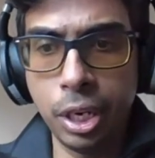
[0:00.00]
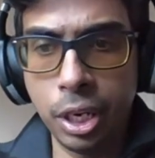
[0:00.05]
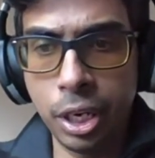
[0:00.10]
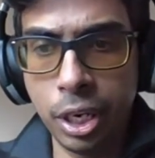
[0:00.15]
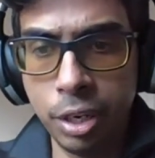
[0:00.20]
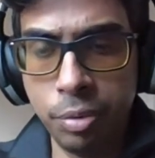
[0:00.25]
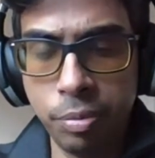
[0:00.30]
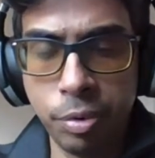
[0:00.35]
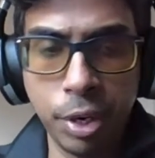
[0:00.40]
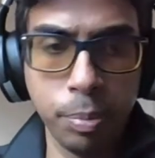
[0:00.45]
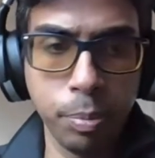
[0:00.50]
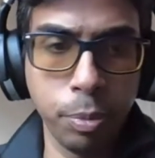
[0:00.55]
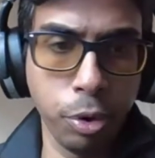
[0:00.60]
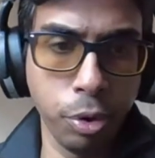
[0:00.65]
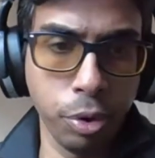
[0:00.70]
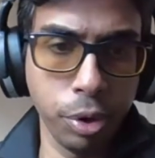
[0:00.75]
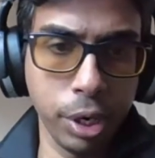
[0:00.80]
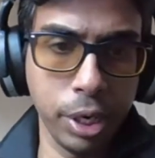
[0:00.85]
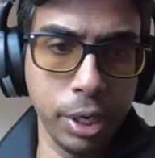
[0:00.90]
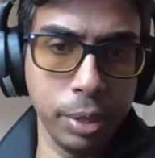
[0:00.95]
event
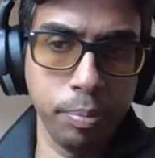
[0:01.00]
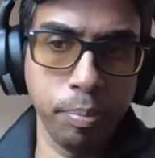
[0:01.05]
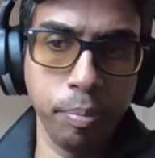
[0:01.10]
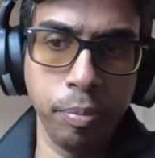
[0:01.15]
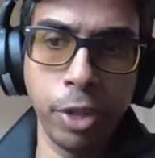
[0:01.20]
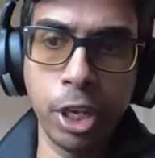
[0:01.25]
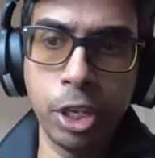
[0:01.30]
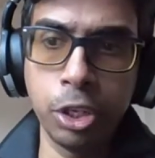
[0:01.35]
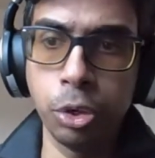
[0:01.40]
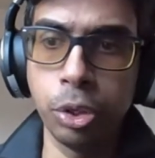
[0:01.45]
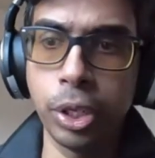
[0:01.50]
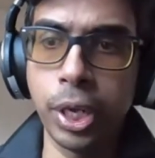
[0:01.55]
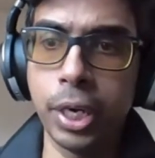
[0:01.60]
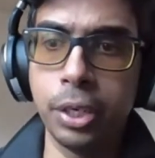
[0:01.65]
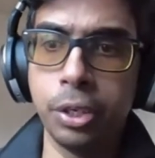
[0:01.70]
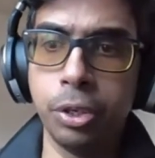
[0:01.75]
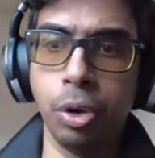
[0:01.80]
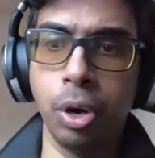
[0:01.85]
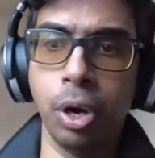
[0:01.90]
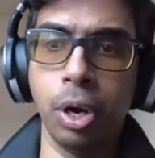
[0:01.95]
broker, so that
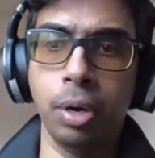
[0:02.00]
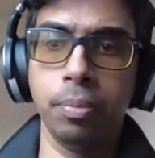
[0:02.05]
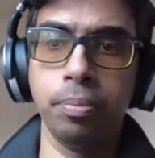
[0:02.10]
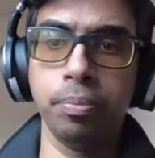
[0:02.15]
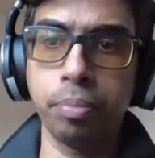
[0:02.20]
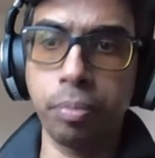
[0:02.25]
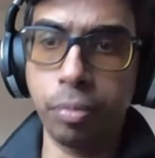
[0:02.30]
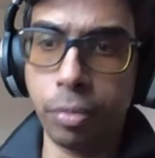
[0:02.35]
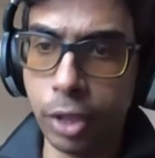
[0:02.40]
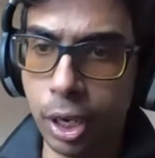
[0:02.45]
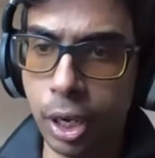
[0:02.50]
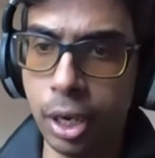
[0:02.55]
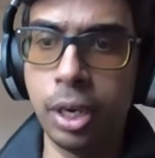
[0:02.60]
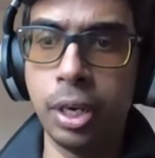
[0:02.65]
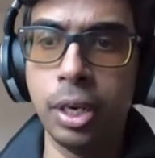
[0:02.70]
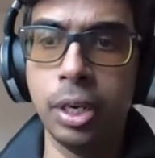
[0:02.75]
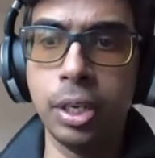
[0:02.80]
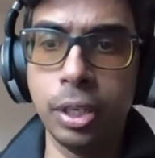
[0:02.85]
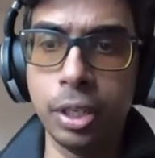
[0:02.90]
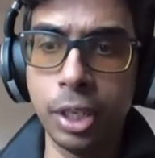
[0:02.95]
your
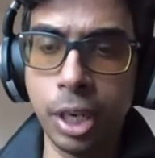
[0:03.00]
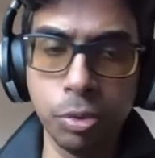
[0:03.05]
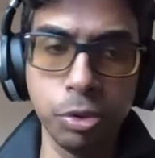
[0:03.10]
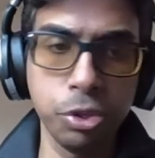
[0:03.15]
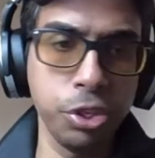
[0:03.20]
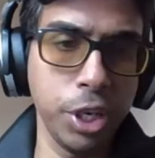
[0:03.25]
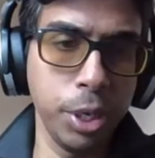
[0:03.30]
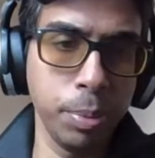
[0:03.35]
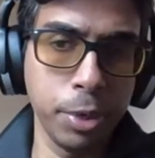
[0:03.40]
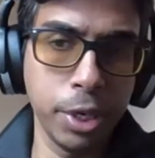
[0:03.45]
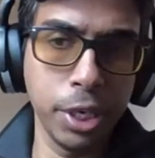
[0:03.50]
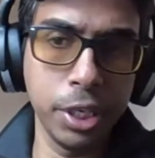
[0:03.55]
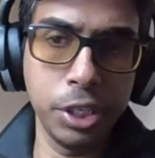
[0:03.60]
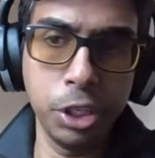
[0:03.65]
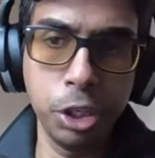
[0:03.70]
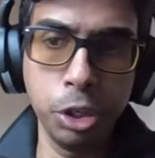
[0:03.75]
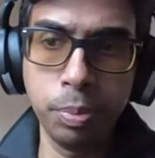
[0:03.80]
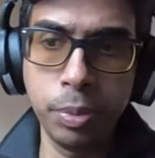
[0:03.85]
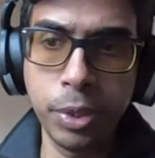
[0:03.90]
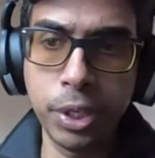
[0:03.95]
downstream
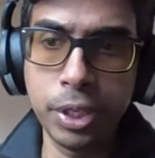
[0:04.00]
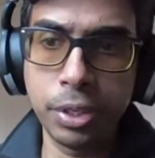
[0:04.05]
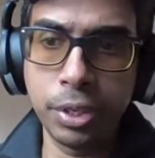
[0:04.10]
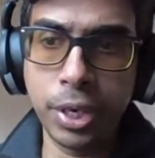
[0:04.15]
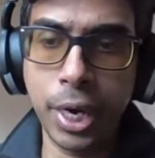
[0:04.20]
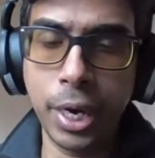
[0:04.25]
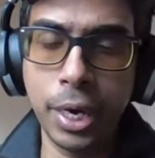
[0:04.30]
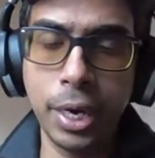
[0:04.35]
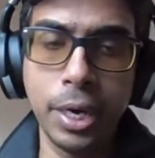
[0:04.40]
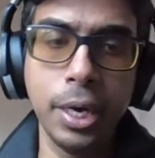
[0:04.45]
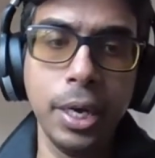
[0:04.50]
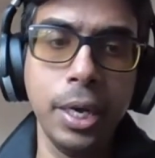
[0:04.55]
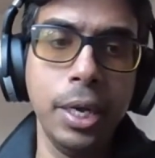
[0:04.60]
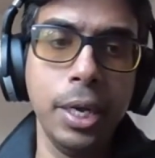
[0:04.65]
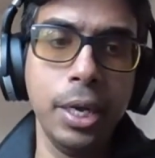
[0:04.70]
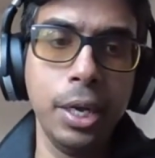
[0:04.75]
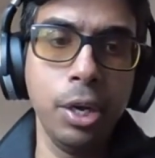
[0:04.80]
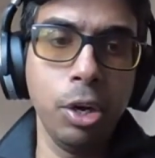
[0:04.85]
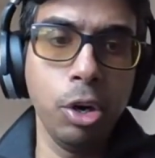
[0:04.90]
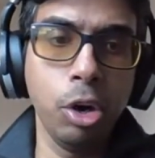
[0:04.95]
consumers can
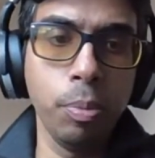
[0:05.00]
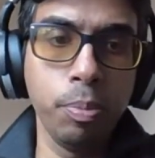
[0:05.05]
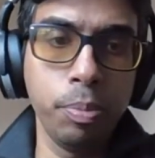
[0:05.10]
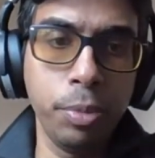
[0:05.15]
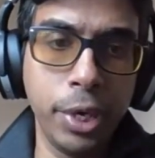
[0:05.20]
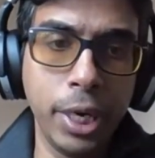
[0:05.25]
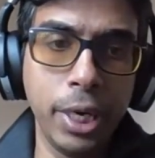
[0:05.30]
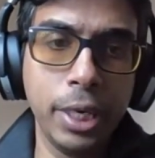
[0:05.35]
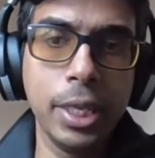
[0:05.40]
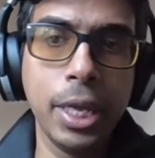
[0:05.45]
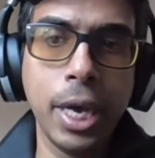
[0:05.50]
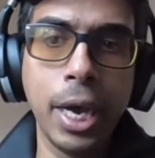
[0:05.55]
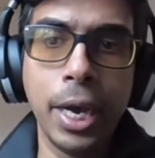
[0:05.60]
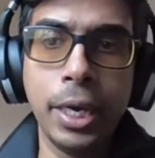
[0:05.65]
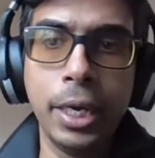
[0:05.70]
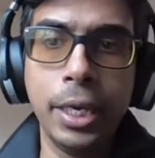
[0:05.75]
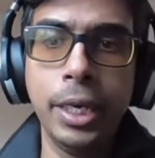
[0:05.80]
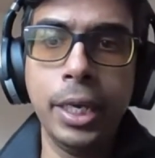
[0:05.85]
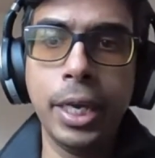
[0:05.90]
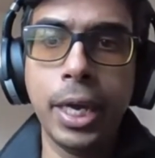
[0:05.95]
obtain the
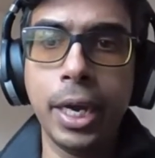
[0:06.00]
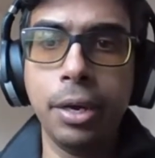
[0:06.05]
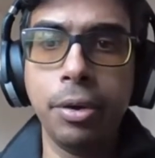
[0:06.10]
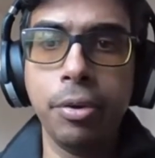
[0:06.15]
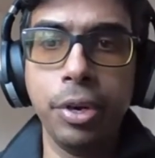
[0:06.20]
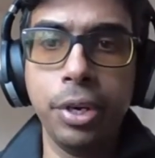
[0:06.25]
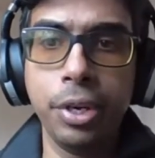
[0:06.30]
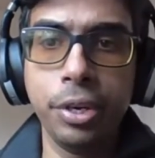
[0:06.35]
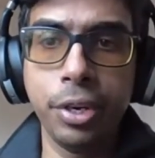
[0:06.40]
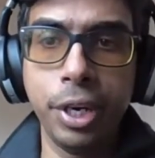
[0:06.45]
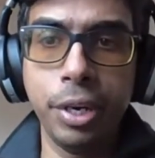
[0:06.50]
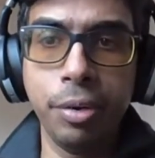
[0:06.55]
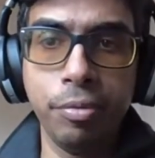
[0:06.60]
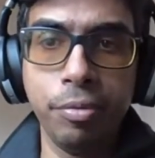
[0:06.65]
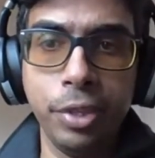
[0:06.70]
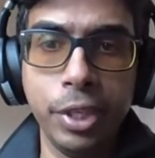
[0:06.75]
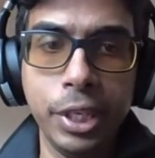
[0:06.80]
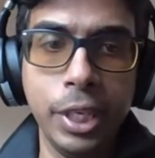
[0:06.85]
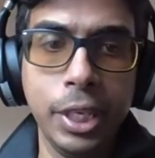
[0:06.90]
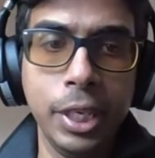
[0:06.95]
ID and retrieve
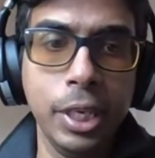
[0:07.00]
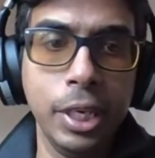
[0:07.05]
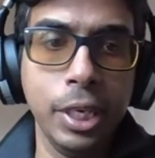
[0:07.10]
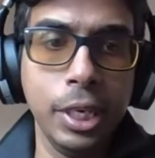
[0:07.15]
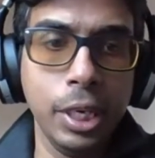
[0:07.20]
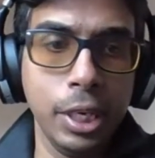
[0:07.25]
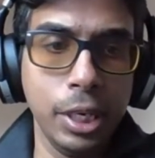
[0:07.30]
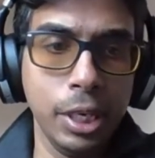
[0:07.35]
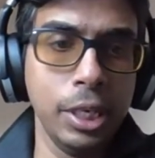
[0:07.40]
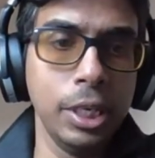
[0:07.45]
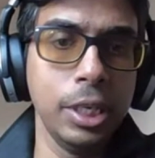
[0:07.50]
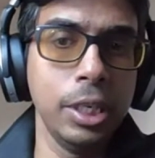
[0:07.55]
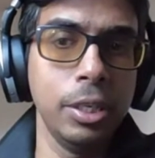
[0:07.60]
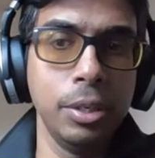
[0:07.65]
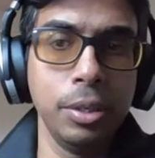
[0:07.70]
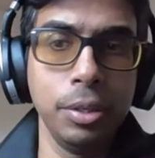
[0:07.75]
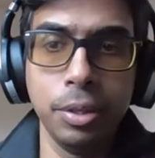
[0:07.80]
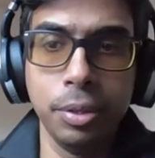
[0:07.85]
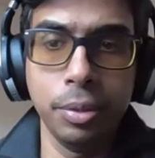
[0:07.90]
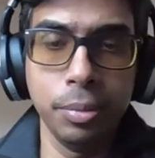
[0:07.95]
the
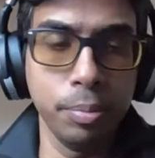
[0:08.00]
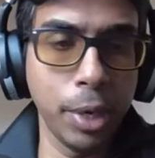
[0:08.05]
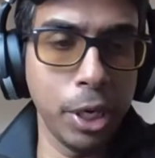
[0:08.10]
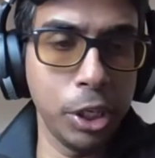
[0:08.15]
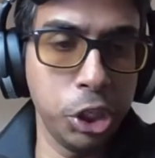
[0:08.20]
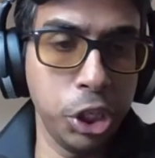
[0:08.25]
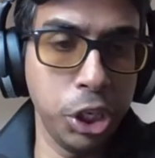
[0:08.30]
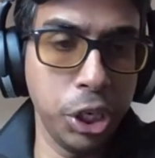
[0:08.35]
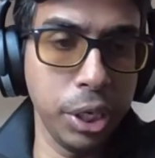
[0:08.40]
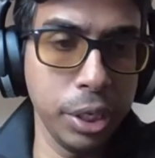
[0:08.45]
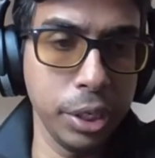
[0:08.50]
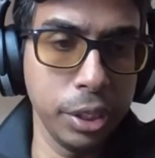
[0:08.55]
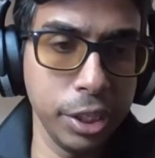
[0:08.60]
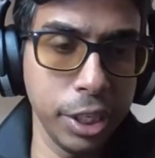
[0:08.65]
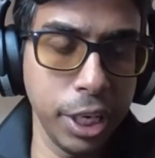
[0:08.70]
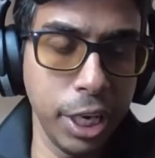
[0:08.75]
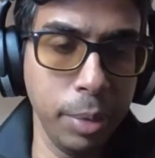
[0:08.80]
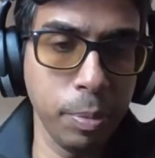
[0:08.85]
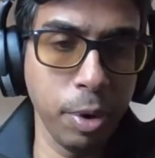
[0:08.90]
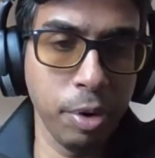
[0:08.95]
matching
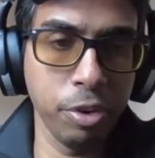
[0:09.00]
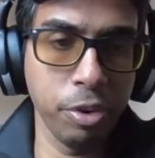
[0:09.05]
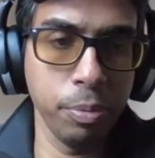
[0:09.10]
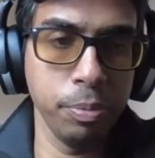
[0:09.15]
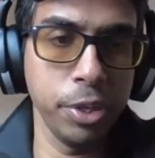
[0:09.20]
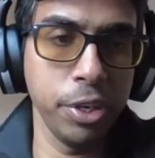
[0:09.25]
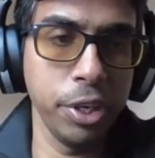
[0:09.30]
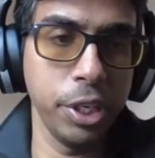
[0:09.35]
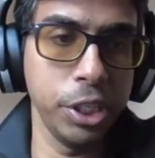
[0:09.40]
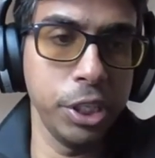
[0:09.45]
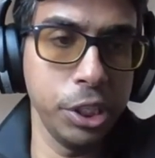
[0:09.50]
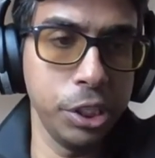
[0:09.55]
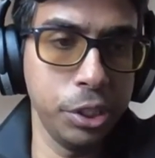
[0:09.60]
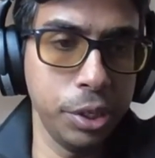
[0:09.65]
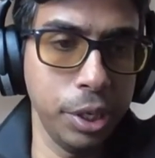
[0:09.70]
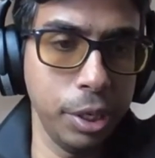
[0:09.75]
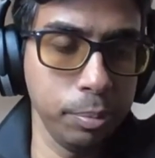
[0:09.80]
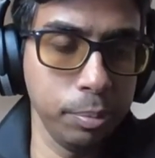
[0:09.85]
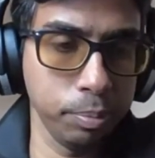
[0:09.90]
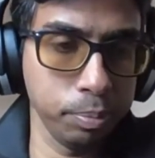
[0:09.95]
schema from the registry.